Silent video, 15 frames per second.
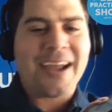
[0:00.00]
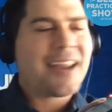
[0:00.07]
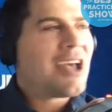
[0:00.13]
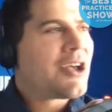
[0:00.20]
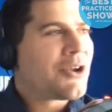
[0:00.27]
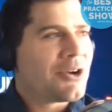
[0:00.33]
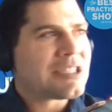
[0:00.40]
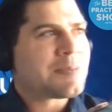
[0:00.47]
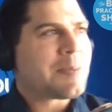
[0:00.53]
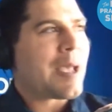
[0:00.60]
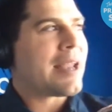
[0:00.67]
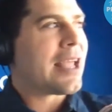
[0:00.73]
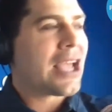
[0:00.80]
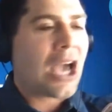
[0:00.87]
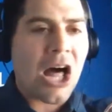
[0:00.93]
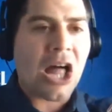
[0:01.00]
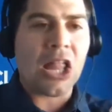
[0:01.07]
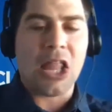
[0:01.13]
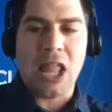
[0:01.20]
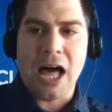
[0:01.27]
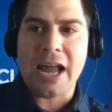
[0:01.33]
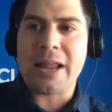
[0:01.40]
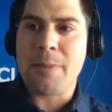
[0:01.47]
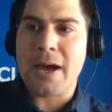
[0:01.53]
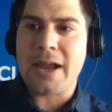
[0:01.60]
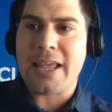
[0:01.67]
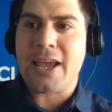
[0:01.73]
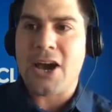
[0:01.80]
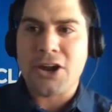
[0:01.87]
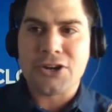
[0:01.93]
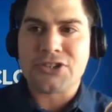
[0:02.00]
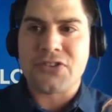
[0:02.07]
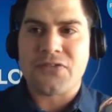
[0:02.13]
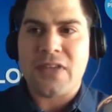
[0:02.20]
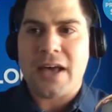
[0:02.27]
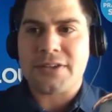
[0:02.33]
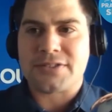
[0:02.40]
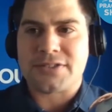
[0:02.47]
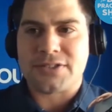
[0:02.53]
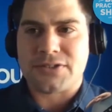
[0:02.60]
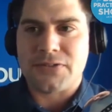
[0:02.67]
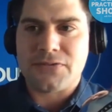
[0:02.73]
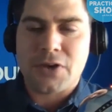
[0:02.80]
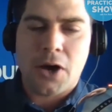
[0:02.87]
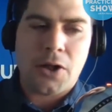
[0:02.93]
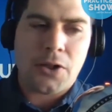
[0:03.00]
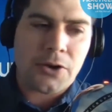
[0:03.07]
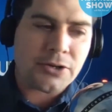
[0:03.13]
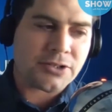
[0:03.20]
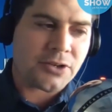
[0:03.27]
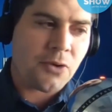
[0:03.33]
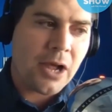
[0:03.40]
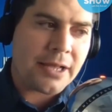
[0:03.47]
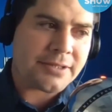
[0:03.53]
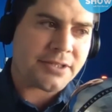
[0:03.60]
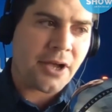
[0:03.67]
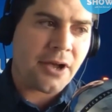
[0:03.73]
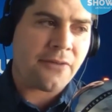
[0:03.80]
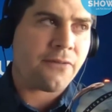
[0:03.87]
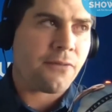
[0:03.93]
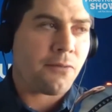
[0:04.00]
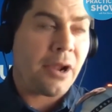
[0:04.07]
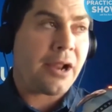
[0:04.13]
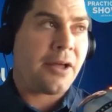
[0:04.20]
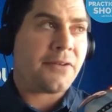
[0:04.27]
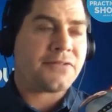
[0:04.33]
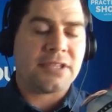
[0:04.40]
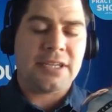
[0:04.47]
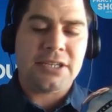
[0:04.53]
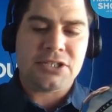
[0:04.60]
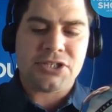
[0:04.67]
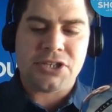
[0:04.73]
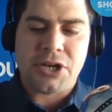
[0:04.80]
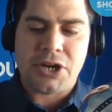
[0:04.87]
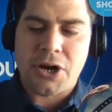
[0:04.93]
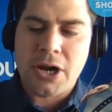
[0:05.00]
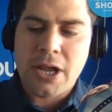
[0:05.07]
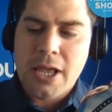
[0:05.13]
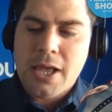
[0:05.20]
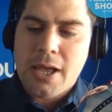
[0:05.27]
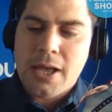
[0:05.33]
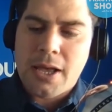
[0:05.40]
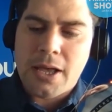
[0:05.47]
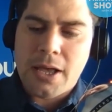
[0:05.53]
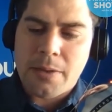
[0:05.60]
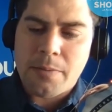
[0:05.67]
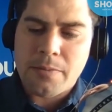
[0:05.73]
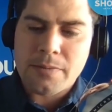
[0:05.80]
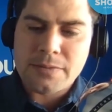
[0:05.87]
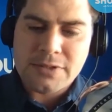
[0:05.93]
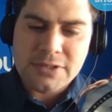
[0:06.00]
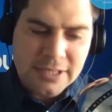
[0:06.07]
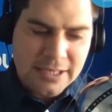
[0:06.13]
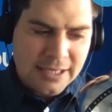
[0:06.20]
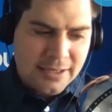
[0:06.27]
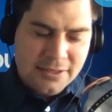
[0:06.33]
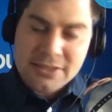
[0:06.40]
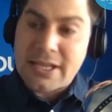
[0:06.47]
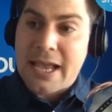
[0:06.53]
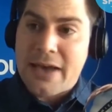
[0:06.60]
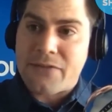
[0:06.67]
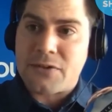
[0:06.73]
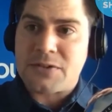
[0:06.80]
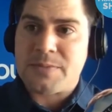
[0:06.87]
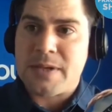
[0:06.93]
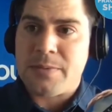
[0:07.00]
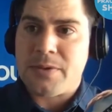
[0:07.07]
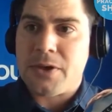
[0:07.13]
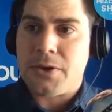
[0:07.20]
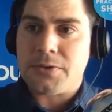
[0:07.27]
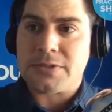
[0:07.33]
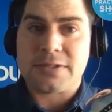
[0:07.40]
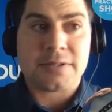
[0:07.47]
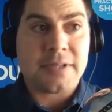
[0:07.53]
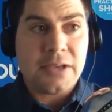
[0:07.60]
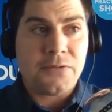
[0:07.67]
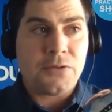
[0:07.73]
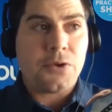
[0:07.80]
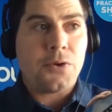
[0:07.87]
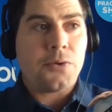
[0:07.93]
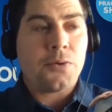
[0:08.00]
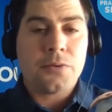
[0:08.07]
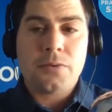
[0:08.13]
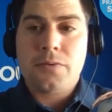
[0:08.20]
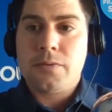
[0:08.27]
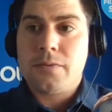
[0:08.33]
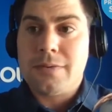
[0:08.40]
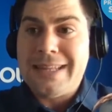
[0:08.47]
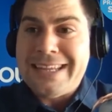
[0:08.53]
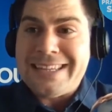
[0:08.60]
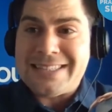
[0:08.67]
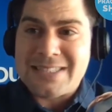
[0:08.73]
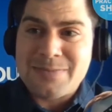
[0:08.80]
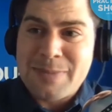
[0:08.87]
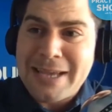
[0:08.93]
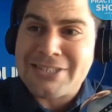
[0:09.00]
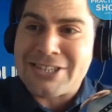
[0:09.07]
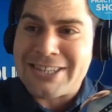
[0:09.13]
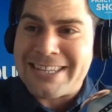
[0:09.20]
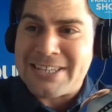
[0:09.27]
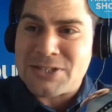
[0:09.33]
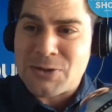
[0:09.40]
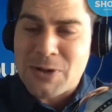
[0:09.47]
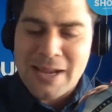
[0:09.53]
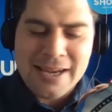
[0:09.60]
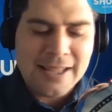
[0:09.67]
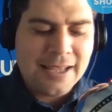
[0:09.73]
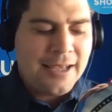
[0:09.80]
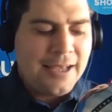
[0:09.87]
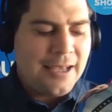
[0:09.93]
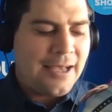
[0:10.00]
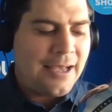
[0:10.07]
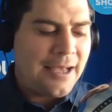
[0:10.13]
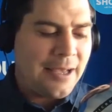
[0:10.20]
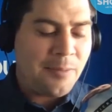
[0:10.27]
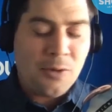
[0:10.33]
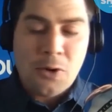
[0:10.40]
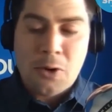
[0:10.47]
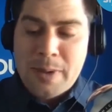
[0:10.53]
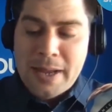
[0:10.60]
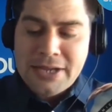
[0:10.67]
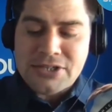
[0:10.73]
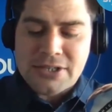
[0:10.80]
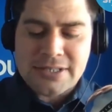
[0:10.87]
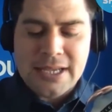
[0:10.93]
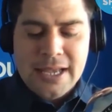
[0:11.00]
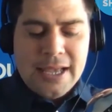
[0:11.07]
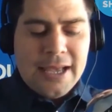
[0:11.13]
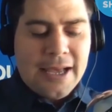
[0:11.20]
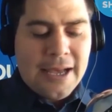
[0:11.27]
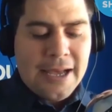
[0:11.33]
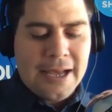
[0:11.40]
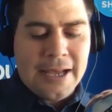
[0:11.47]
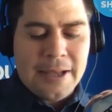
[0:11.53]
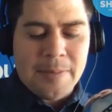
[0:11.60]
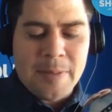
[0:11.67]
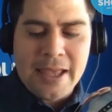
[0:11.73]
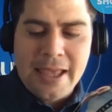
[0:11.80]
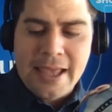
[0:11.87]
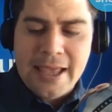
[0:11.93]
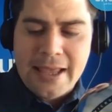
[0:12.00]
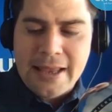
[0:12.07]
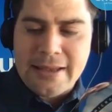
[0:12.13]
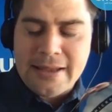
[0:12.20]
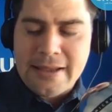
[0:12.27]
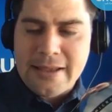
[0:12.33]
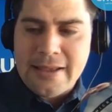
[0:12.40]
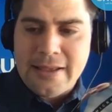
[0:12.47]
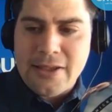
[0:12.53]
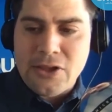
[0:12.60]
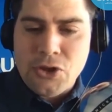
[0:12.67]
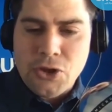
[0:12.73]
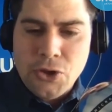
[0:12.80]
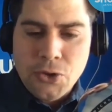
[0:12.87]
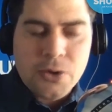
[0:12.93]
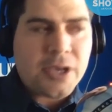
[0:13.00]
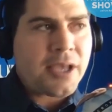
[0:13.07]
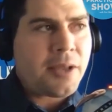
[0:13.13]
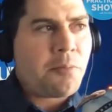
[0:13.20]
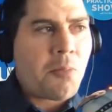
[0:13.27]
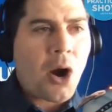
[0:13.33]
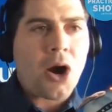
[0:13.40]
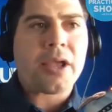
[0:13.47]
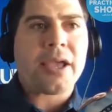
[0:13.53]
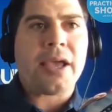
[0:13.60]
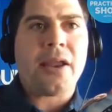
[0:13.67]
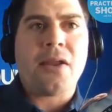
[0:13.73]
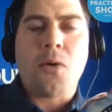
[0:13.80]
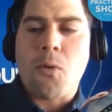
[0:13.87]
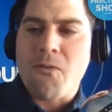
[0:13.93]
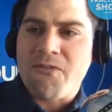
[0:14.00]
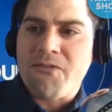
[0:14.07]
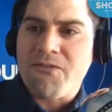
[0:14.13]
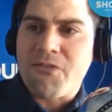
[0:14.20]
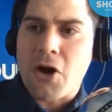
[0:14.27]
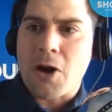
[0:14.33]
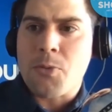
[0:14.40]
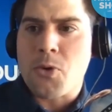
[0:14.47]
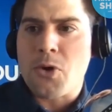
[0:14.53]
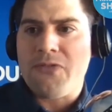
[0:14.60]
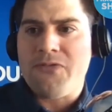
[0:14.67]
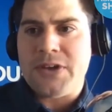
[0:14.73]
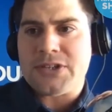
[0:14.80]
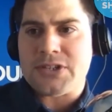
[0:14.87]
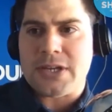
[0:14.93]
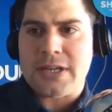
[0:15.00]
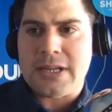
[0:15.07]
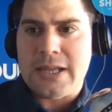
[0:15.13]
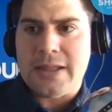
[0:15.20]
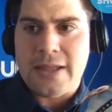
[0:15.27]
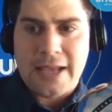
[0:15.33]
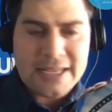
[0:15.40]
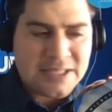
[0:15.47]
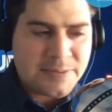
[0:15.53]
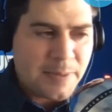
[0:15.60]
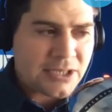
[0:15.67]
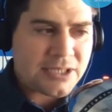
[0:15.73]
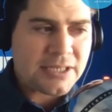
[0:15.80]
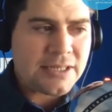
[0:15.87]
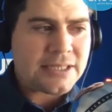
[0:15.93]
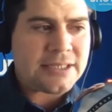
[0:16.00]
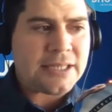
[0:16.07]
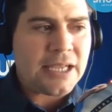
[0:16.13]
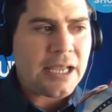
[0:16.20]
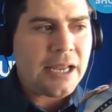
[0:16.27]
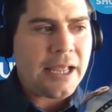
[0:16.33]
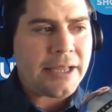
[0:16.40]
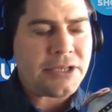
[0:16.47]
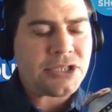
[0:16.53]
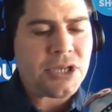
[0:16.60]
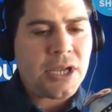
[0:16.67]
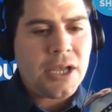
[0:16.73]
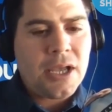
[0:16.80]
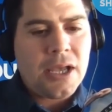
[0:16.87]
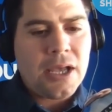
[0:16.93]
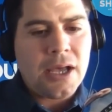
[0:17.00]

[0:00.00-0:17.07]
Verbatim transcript: right? You're spending right. a lot of money, hundreds of thousands of dollars in write off write offs each year um, to to have those PPOs give you leads, patient leads, right? Right. Um, or patients, um, and you can market far more efficient, especially this day and age.